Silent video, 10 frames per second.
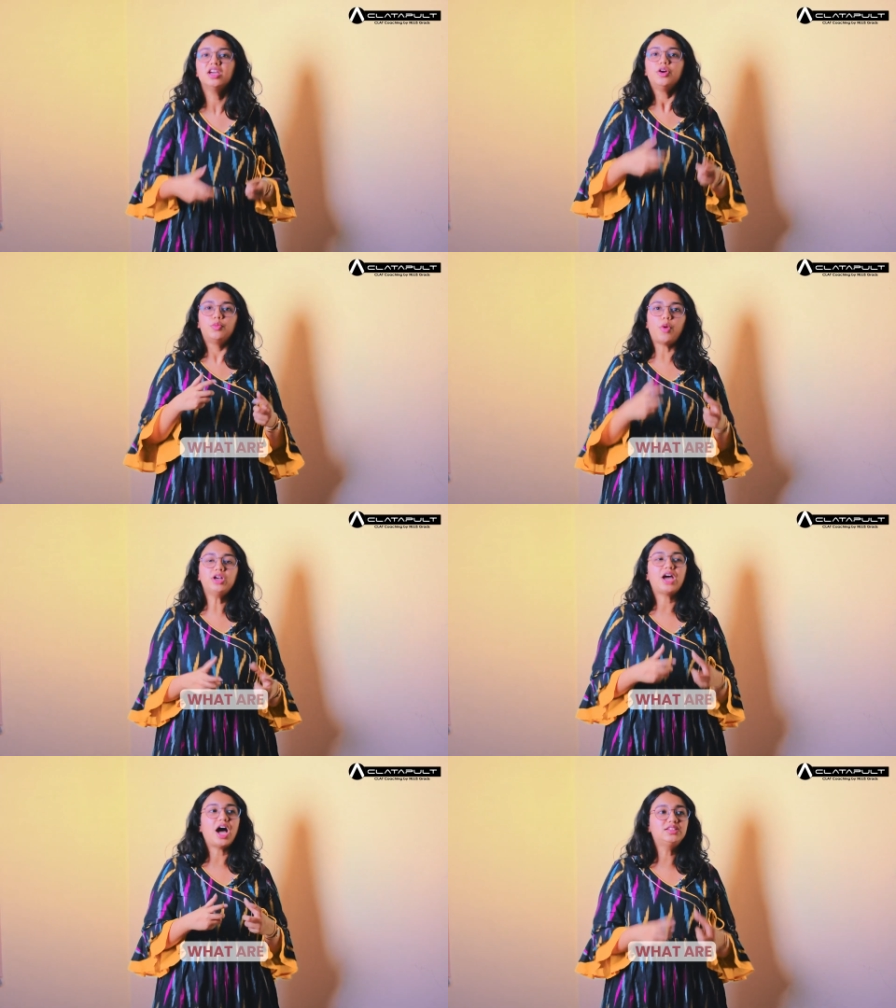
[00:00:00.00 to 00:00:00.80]
what
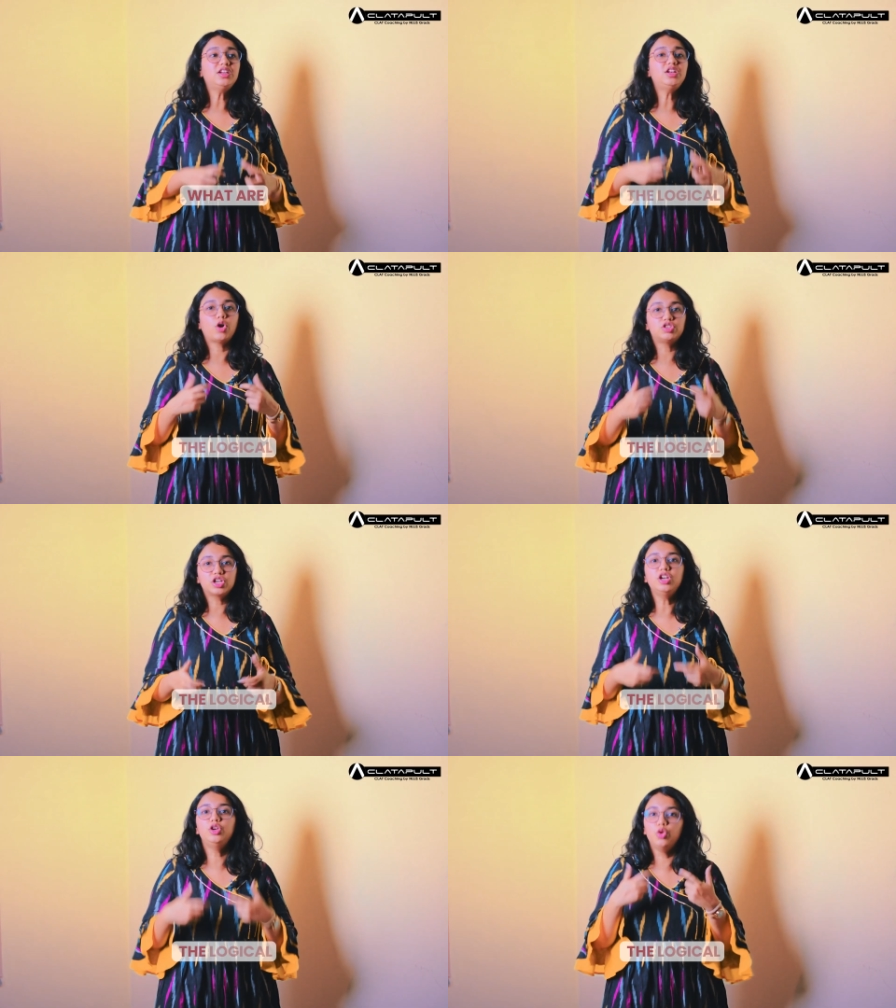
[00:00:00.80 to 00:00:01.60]
are the
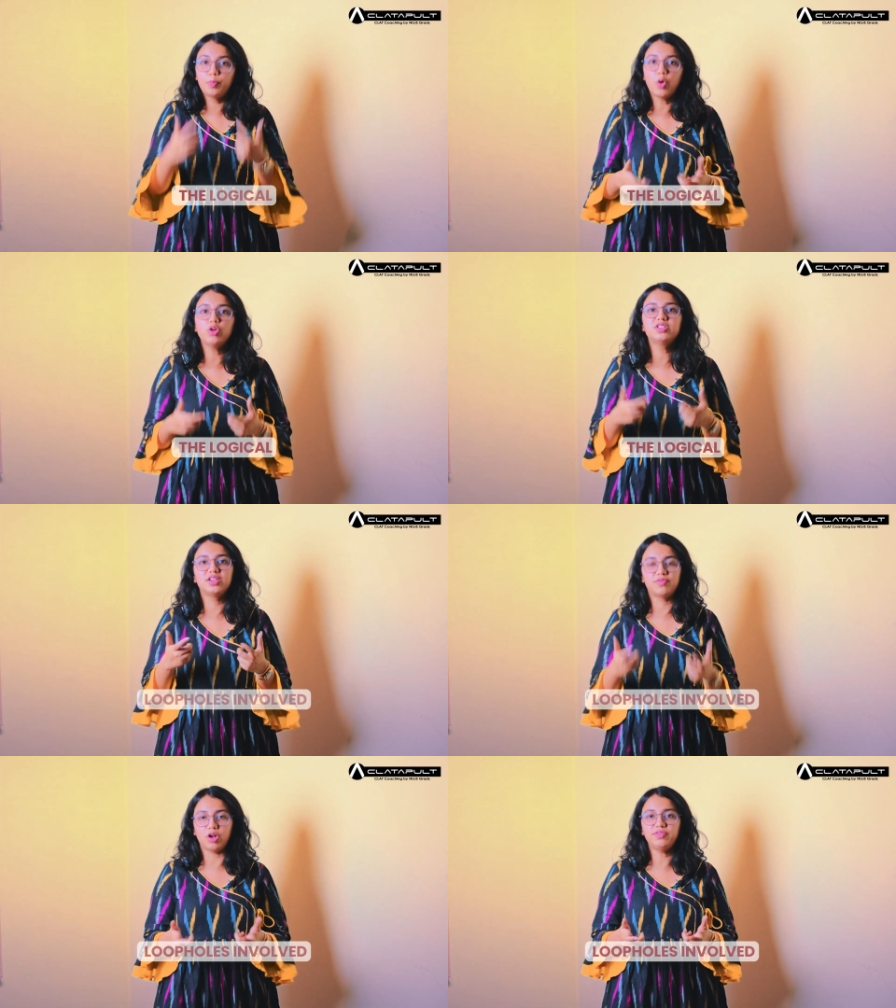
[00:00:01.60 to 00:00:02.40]
logical loopholes
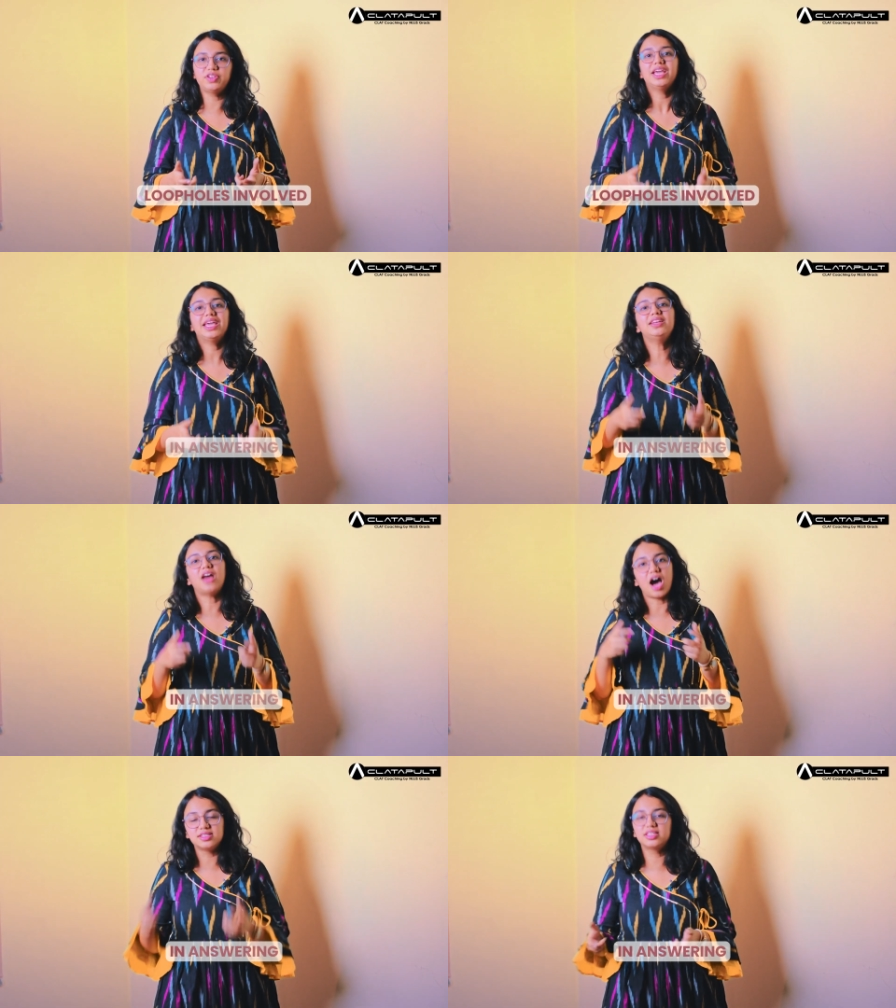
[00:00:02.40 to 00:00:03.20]
involved in
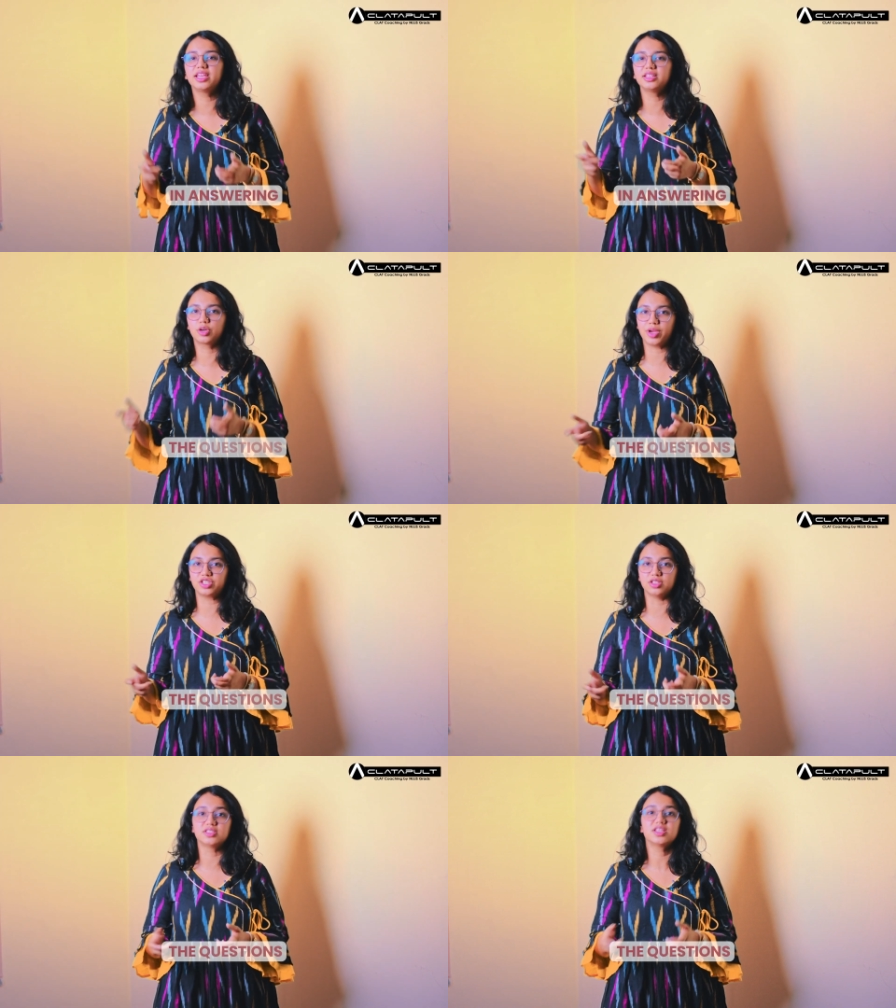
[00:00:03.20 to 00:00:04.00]
answering the
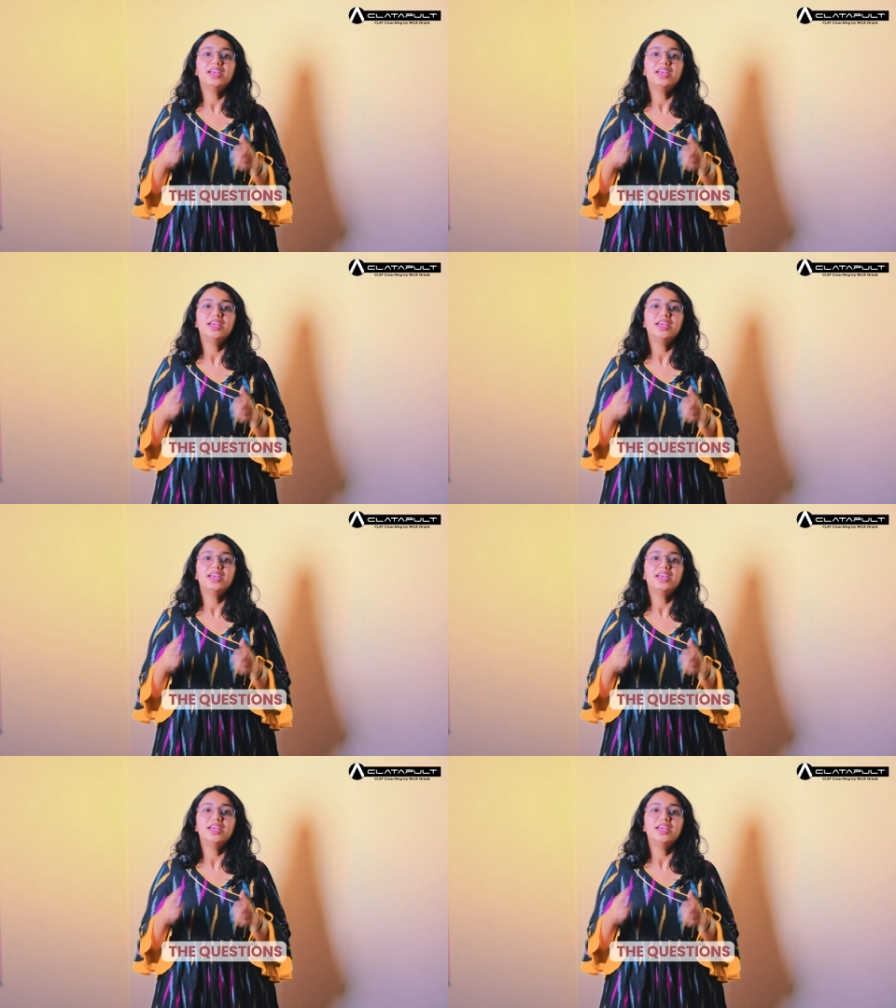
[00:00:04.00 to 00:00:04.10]
questions.